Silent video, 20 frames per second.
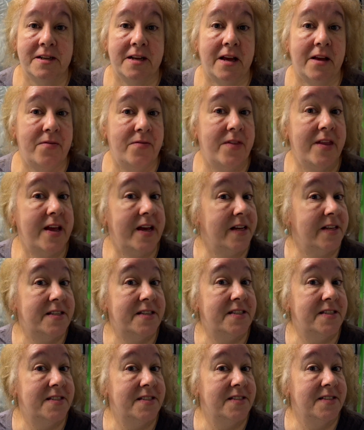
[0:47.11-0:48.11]
And
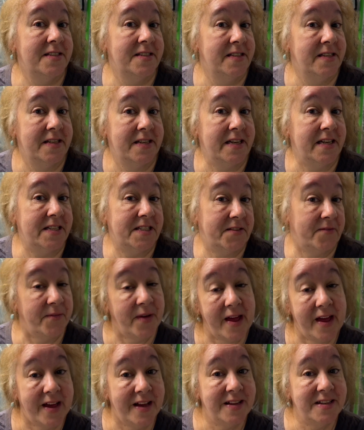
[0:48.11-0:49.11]
this is the
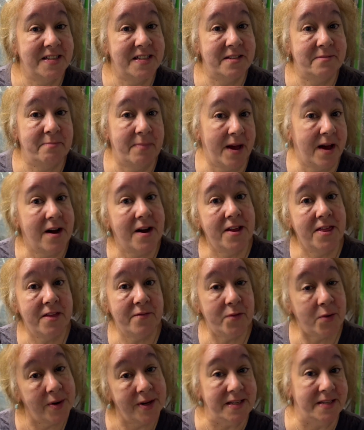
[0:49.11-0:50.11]
face behind the
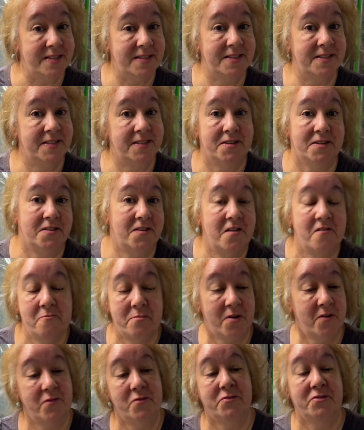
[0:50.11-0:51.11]
voice of
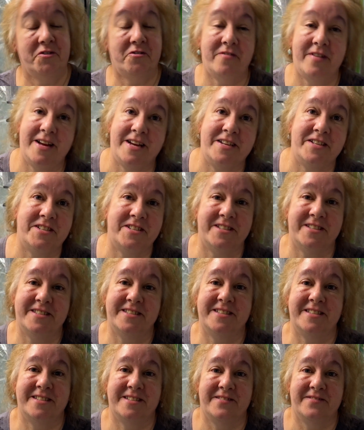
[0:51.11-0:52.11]
Poffles
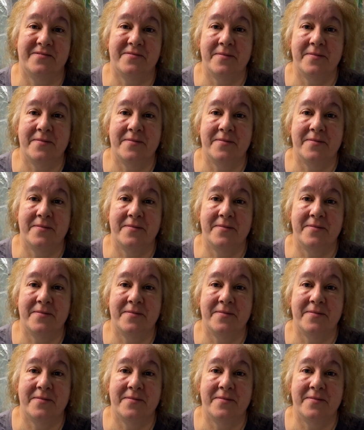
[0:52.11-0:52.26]
Creations.